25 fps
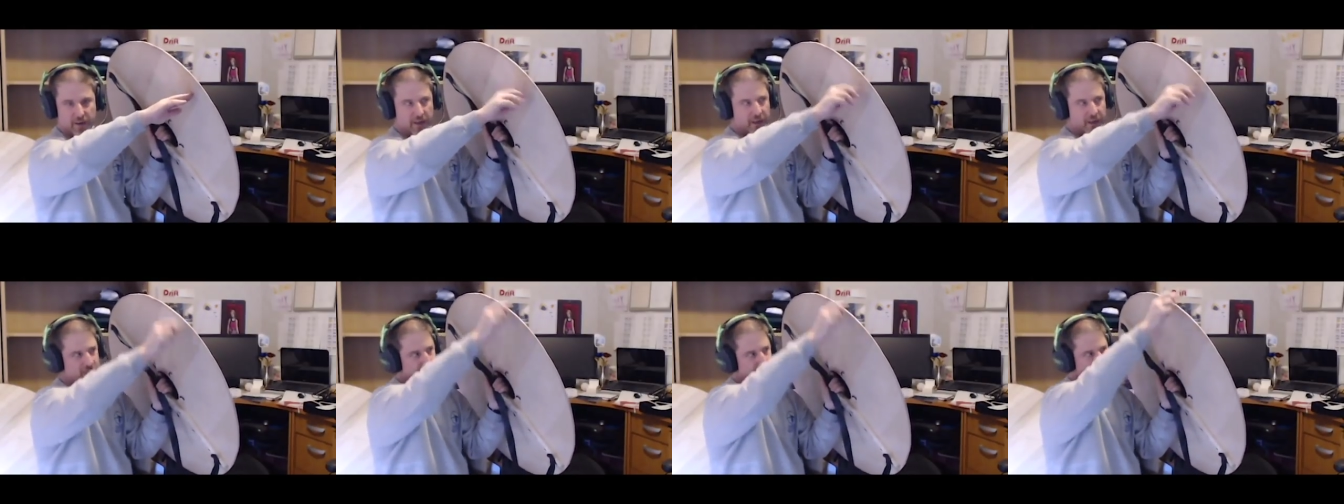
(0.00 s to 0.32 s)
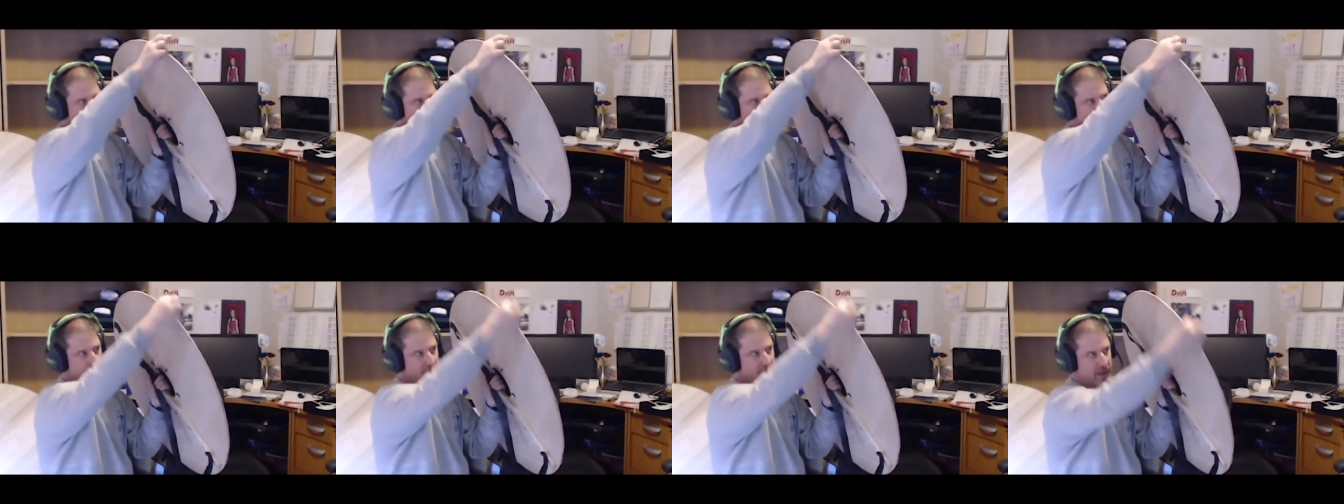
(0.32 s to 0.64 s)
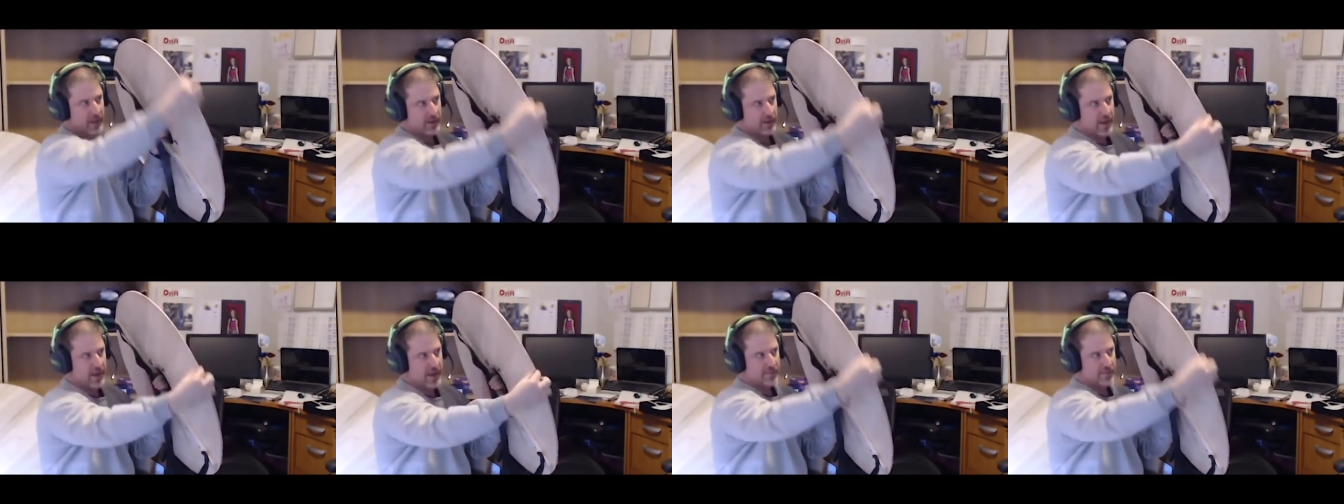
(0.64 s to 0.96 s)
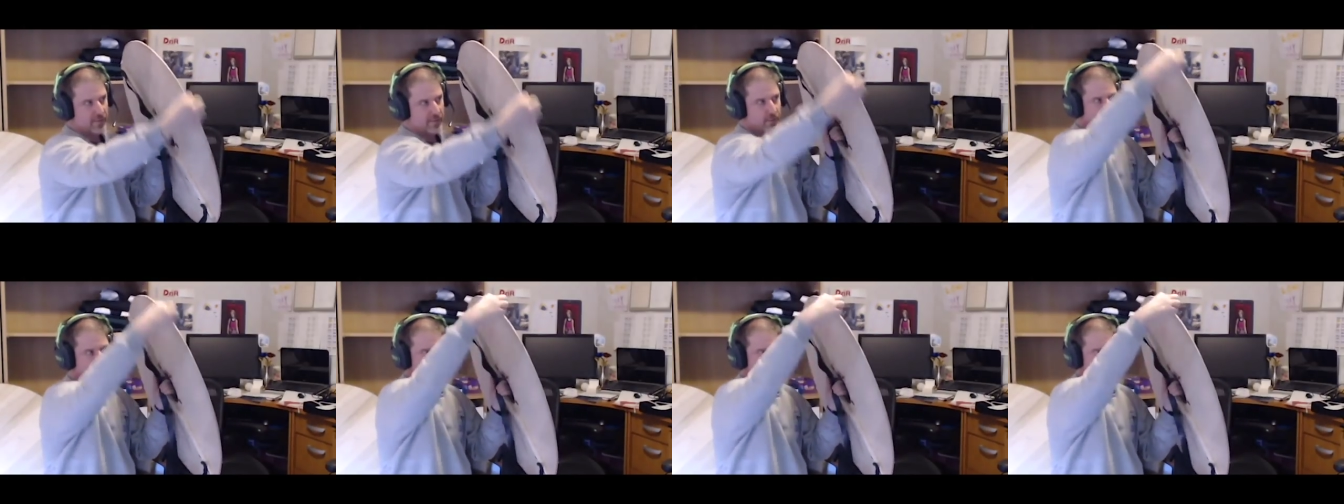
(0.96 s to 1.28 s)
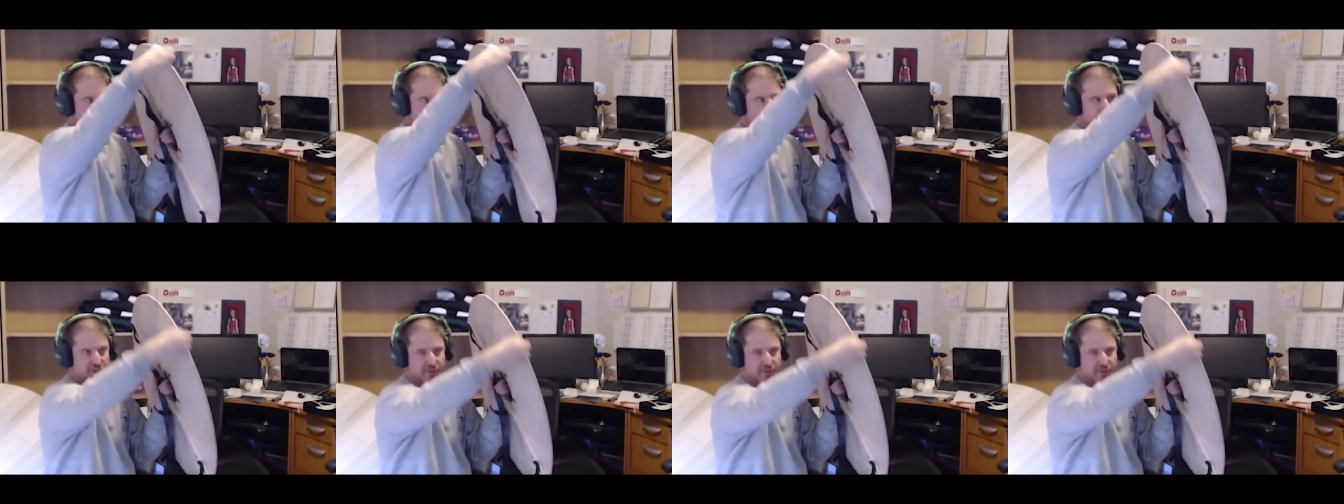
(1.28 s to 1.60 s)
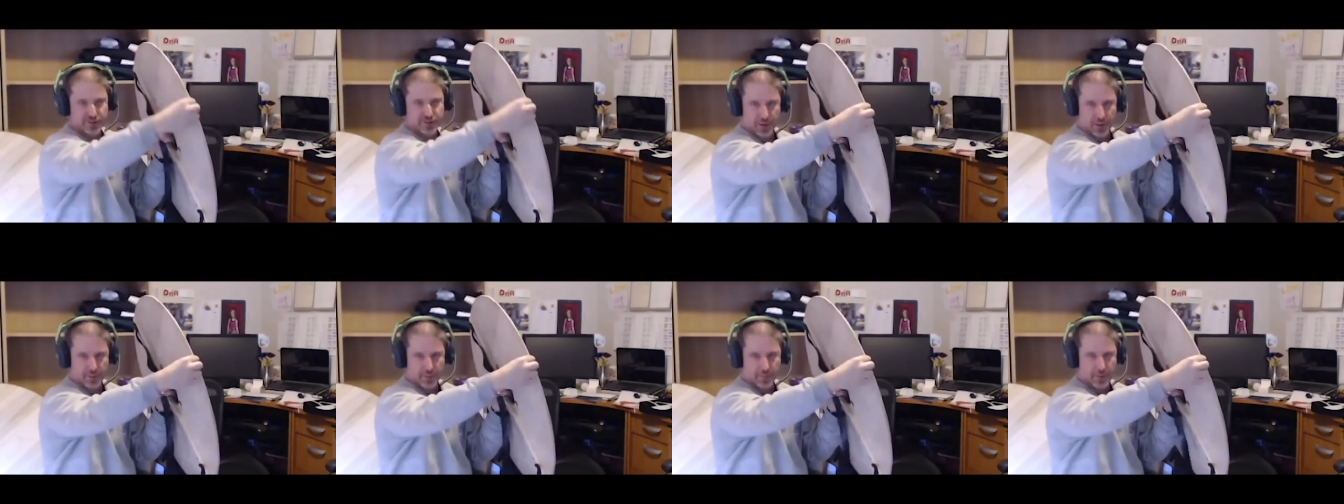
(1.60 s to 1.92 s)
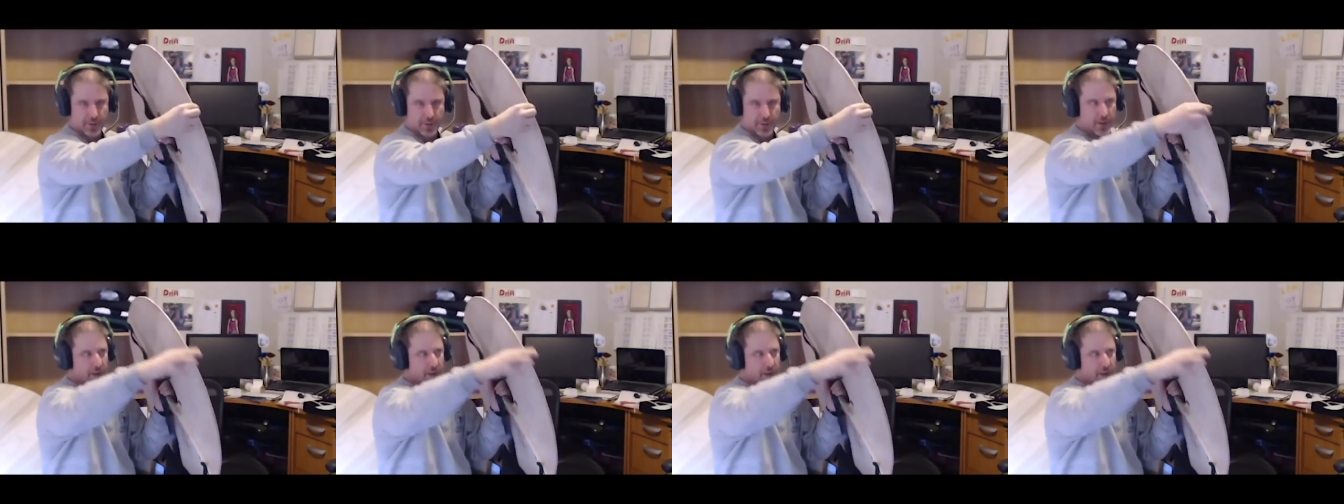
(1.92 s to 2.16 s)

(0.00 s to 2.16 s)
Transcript: it, it'll be it'll have a rawhide strip,